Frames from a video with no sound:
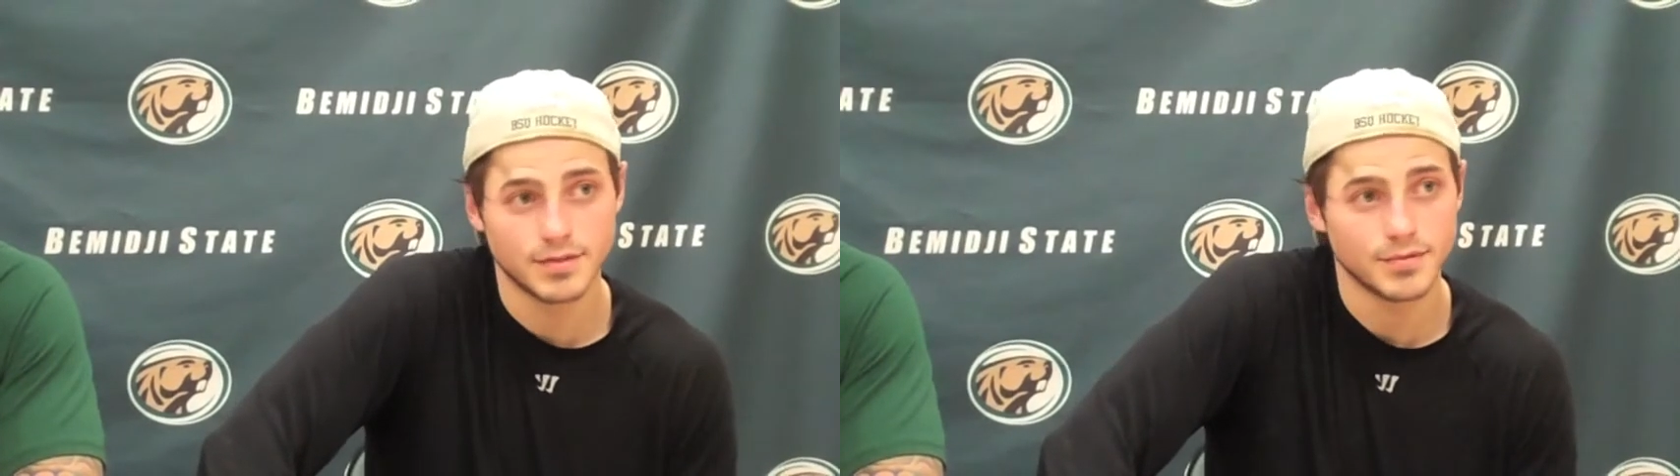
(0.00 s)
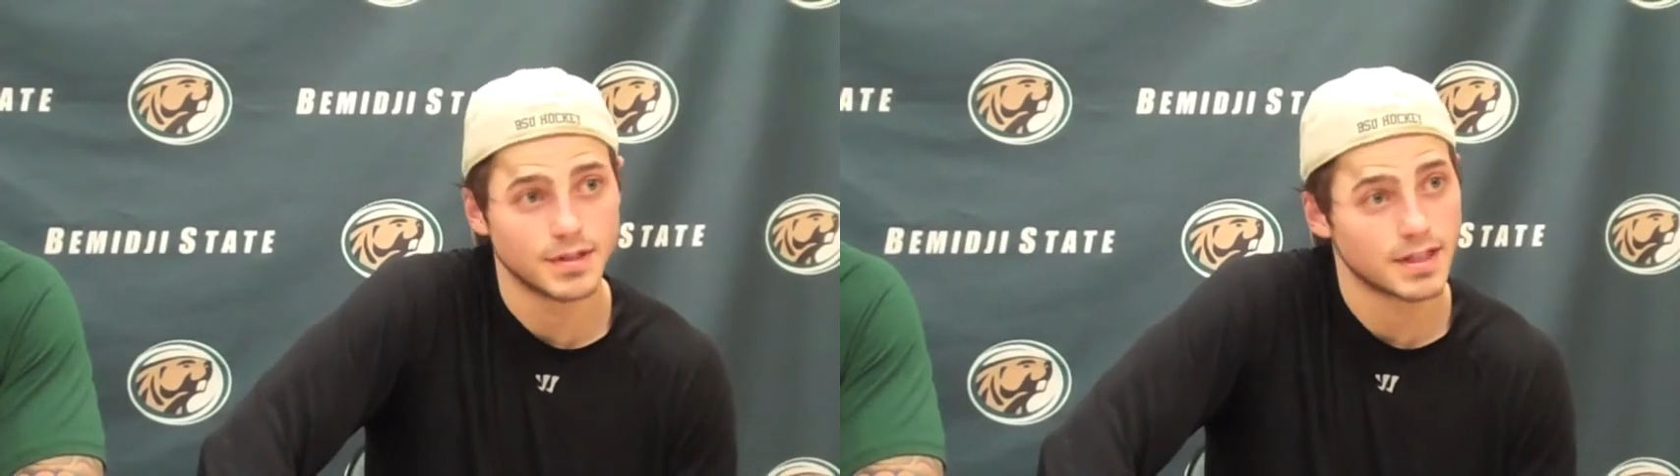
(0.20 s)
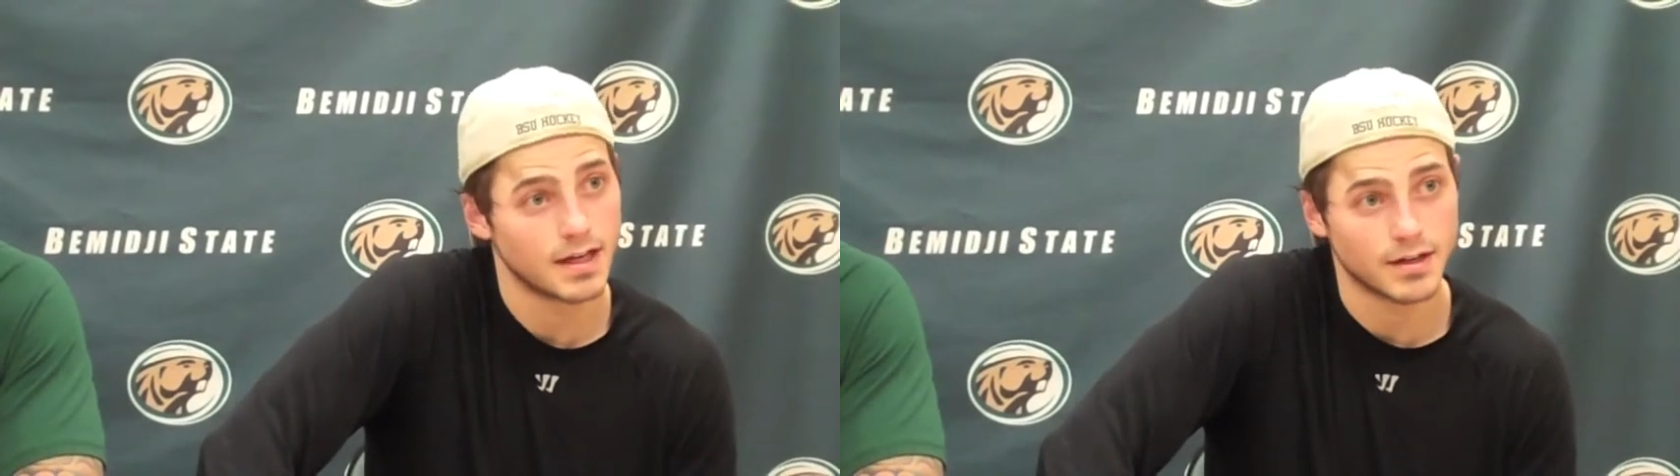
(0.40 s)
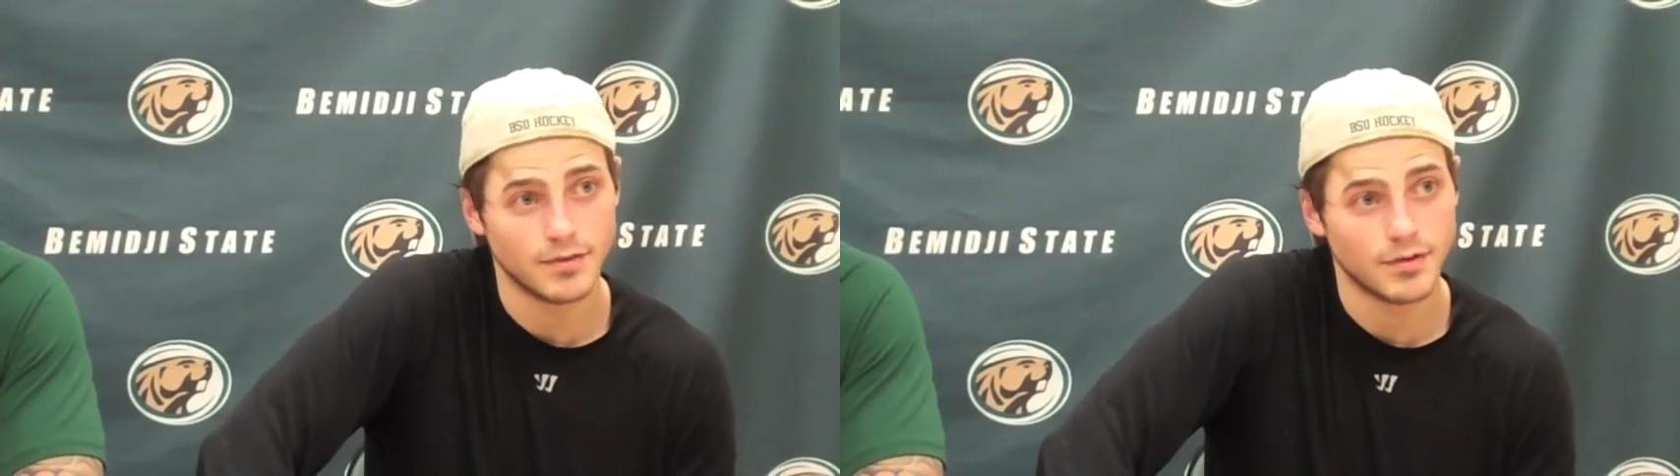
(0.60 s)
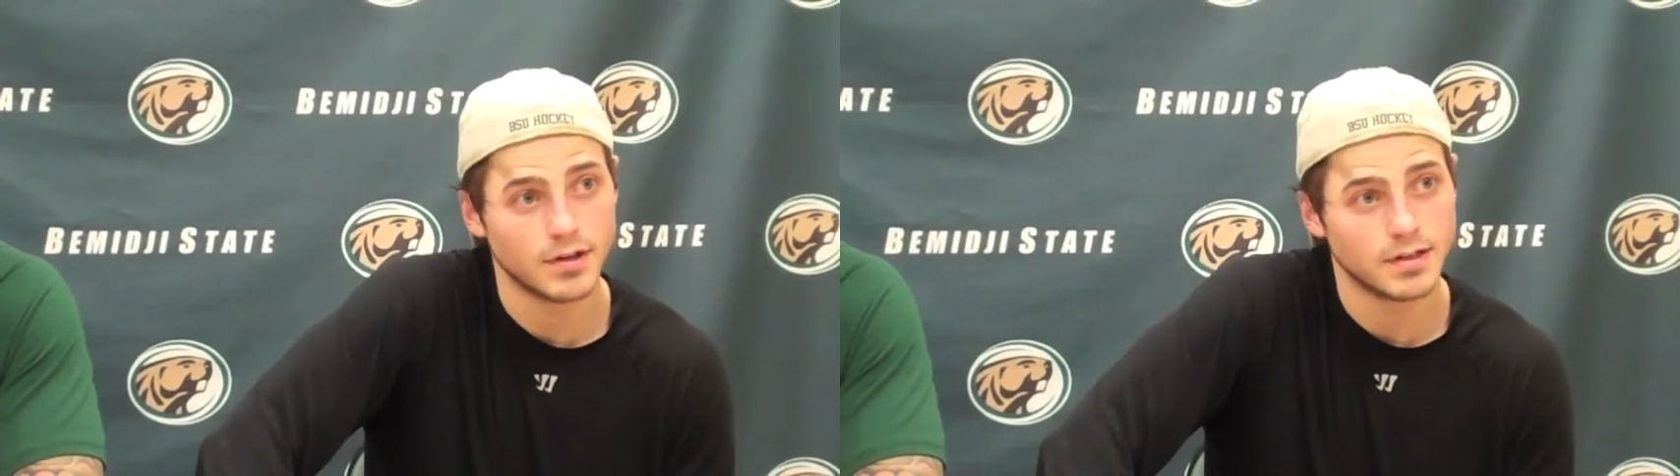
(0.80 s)
We just got to
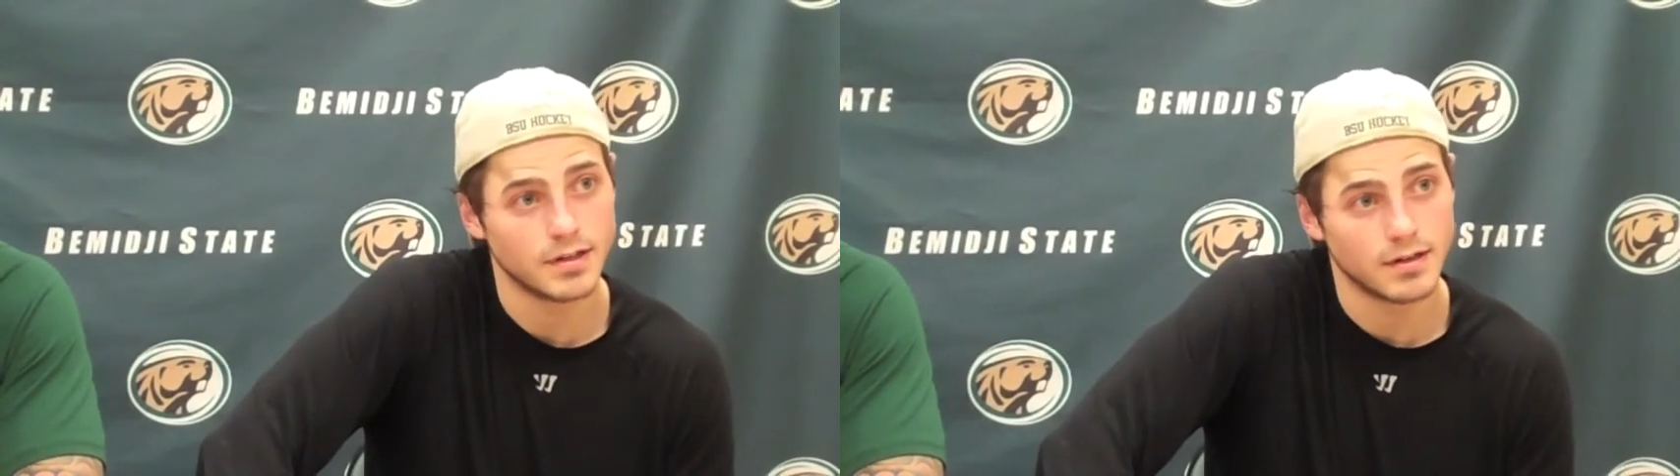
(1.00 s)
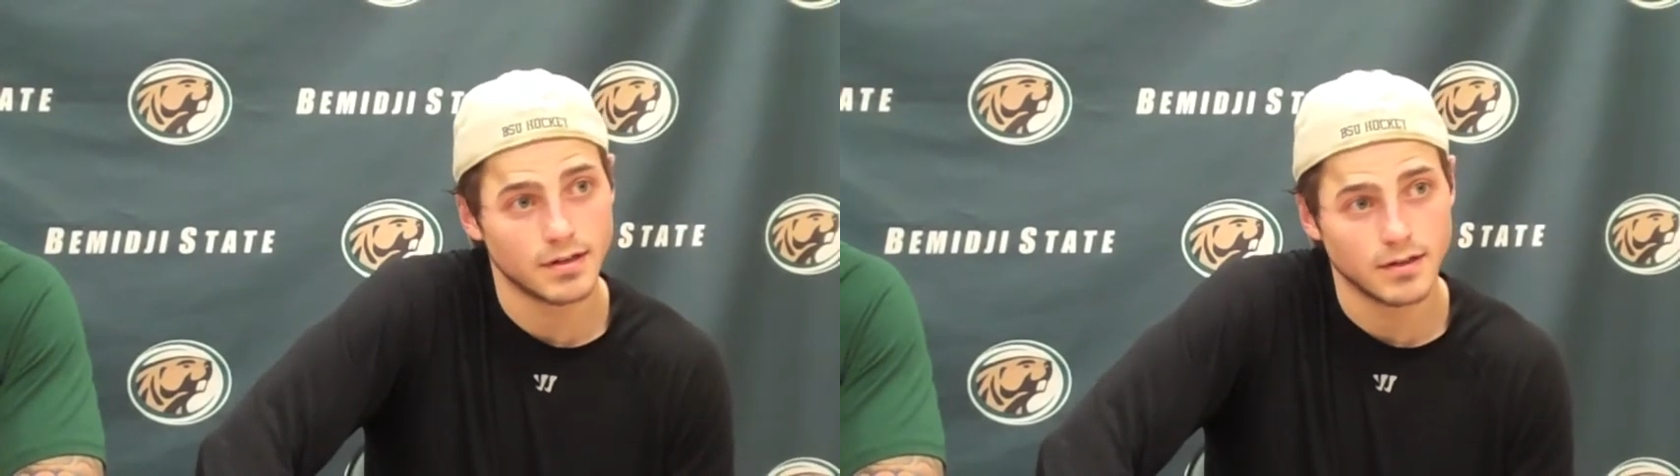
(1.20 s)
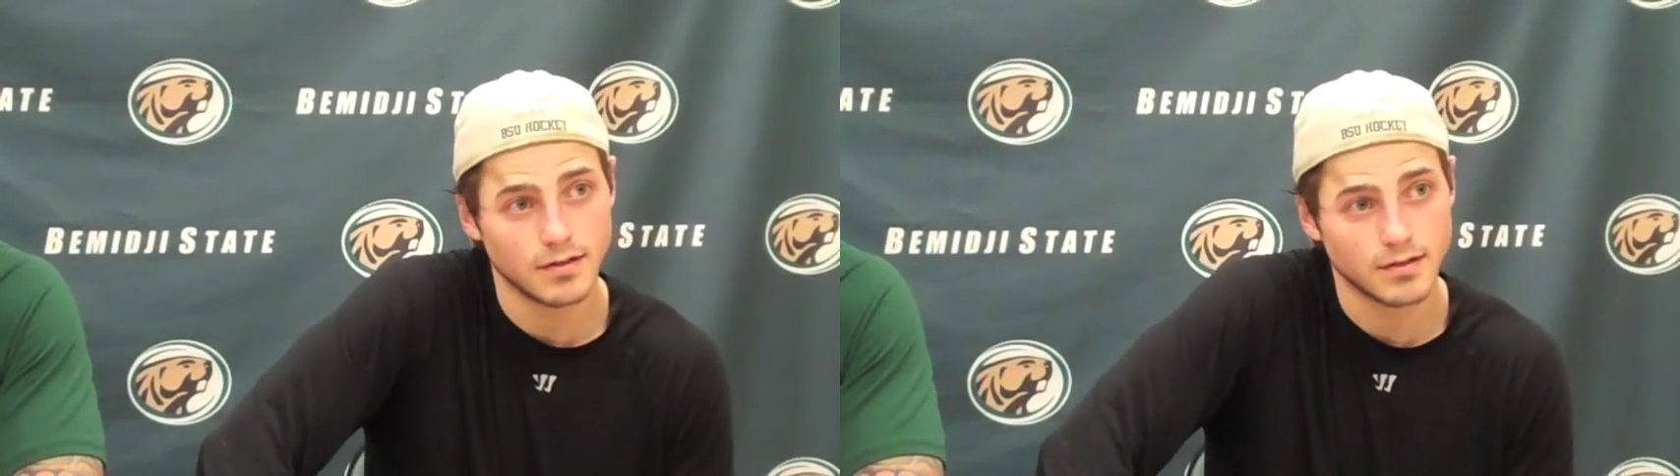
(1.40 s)
convert here and,